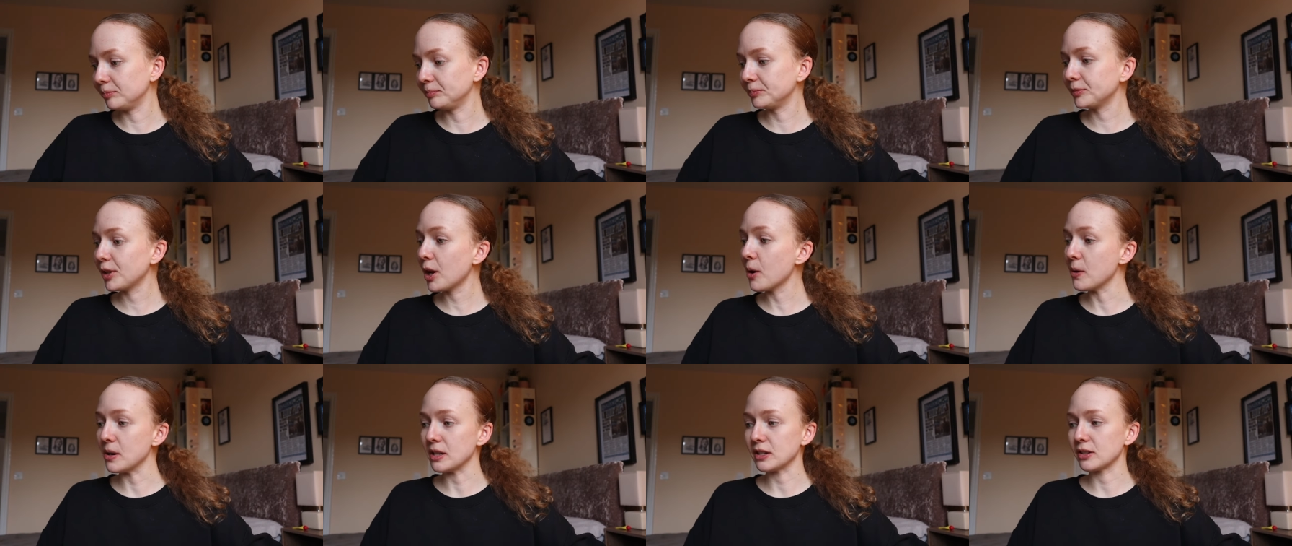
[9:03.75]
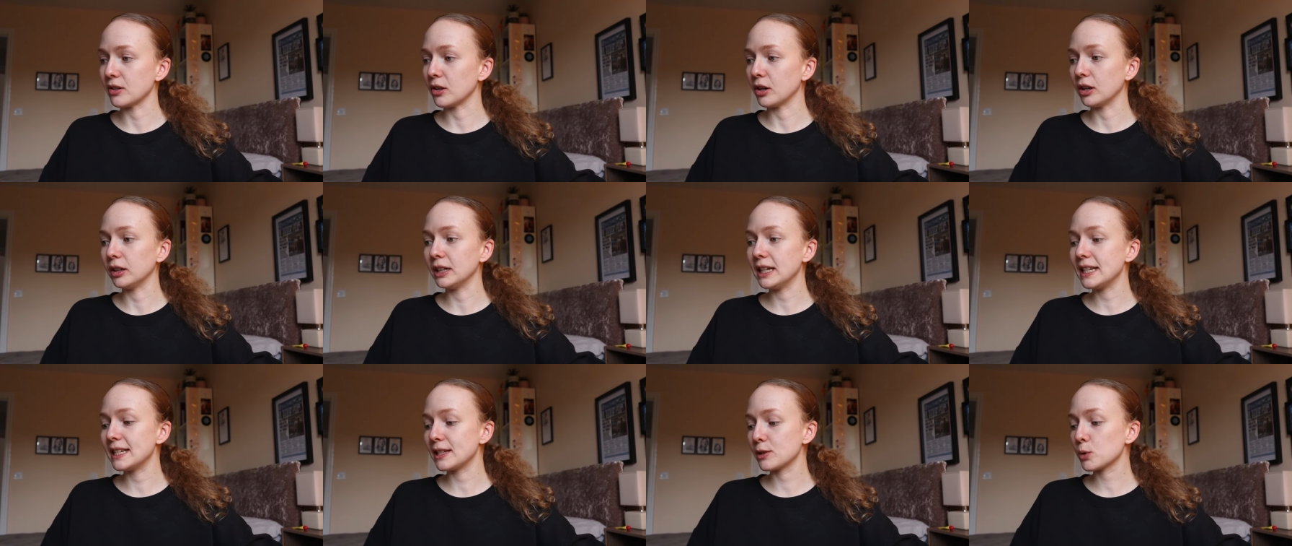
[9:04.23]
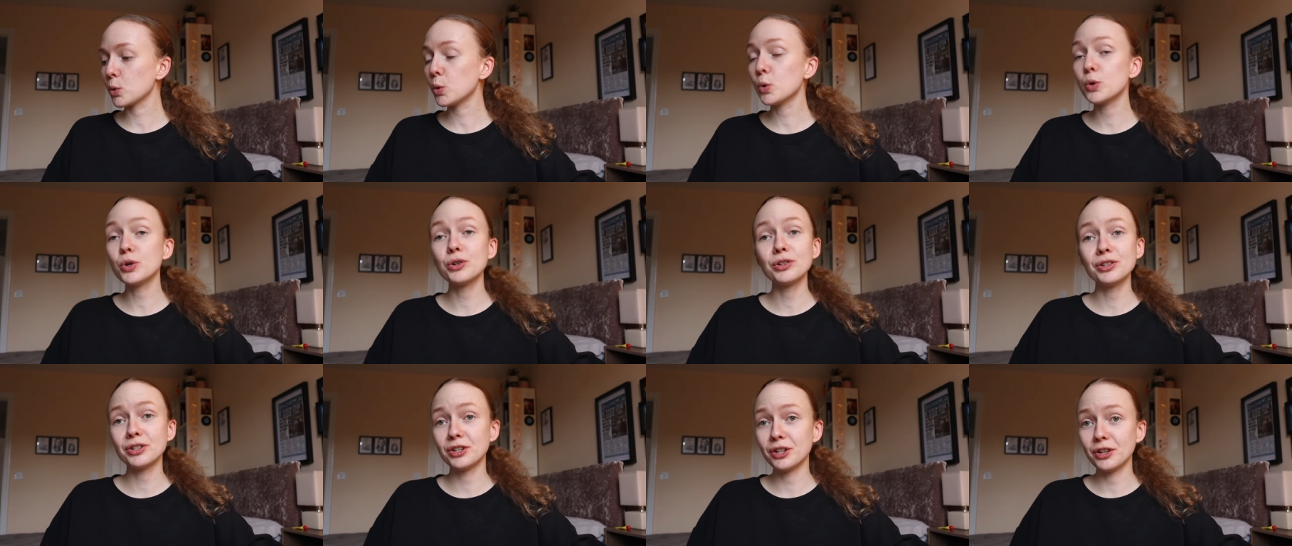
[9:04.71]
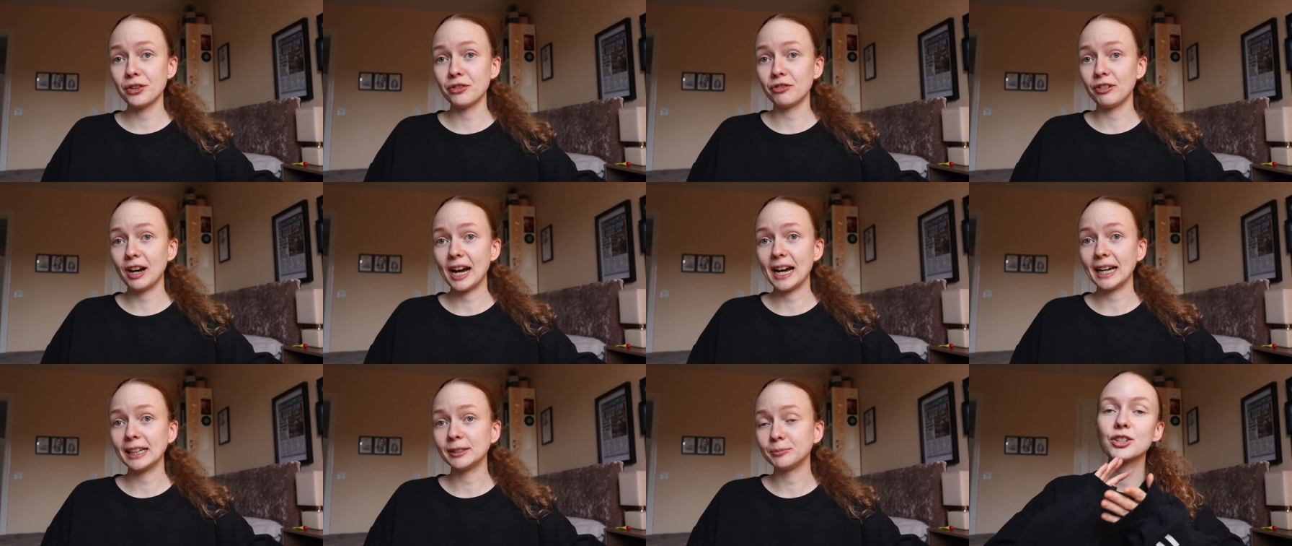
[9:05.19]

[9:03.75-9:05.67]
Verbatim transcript: No it's not, it's quarter to three.